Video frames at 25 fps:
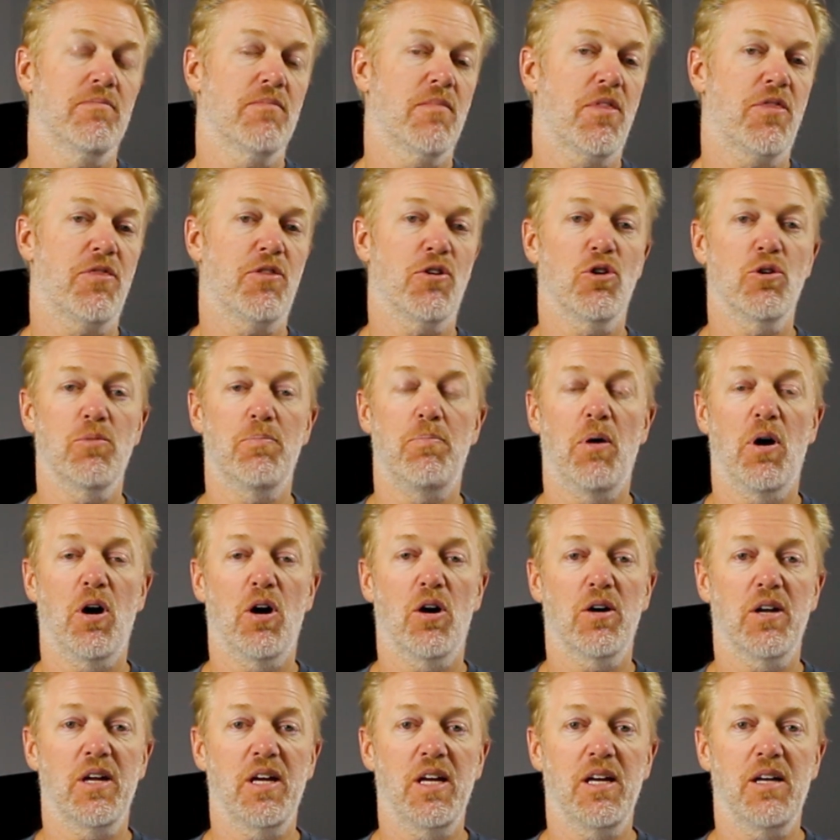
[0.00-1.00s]

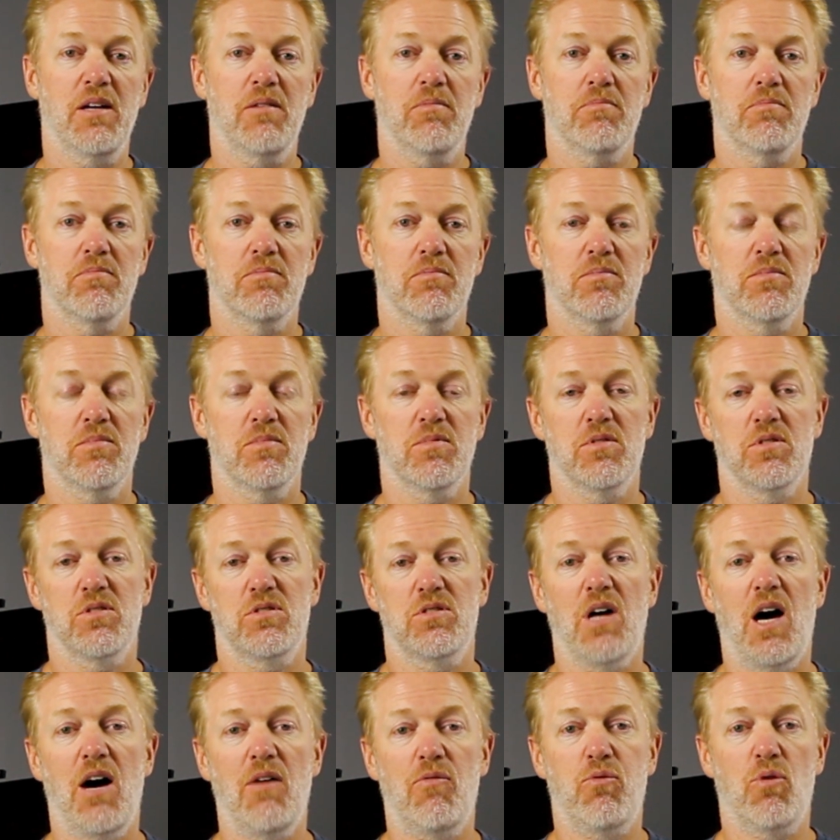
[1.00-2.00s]
third-party
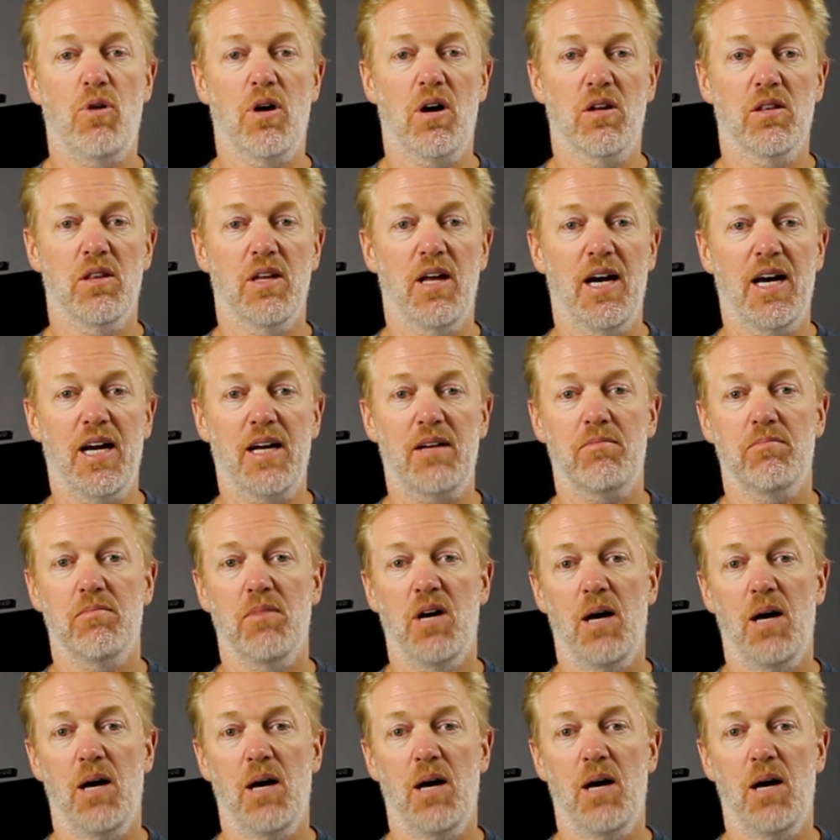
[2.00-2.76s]
software like